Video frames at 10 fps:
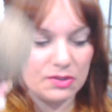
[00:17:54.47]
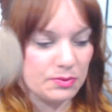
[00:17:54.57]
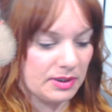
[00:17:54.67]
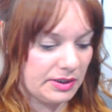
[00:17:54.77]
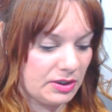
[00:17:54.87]

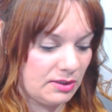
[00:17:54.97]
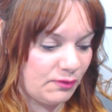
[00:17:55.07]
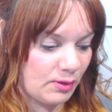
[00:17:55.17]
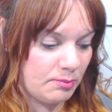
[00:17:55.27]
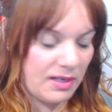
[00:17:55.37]
This is really
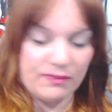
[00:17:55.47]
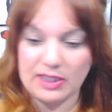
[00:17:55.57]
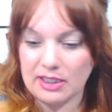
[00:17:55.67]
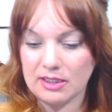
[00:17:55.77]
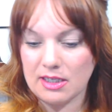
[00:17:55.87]
good for
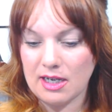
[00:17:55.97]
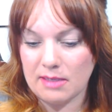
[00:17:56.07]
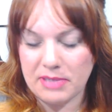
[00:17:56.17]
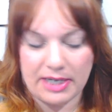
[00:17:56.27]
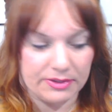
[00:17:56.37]
buffing
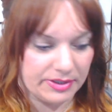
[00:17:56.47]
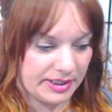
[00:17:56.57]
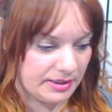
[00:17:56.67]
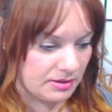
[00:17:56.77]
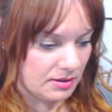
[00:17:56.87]

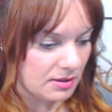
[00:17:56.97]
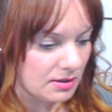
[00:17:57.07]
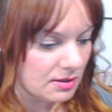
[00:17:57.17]
powder in.